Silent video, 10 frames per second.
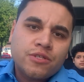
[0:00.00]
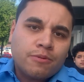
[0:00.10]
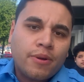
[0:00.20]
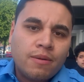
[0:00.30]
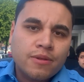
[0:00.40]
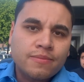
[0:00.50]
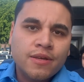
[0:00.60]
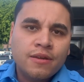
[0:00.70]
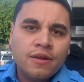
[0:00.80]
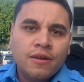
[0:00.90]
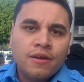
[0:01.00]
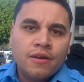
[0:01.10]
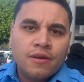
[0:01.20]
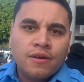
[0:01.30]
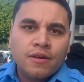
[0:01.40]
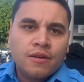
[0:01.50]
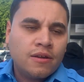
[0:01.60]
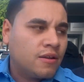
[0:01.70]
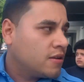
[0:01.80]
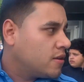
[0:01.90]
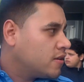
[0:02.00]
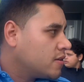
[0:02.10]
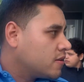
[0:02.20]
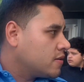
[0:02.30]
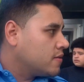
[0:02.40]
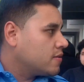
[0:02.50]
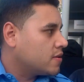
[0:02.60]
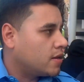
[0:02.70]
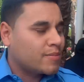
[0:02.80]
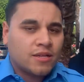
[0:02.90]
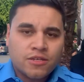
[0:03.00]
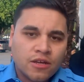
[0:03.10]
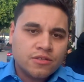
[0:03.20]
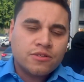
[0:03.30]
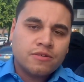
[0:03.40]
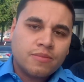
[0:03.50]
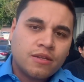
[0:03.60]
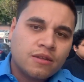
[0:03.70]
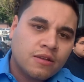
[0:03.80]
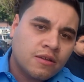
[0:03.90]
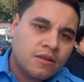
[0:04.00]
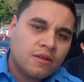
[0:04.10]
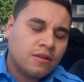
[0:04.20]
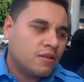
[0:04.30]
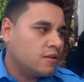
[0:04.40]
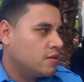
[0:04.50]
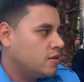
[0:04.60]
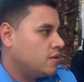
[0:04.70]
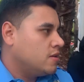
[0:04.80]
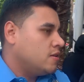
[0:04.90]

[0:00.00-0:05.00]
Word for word: your problem? Like flip you off? I'm not talking to you, man. Oh, damn, Spencer.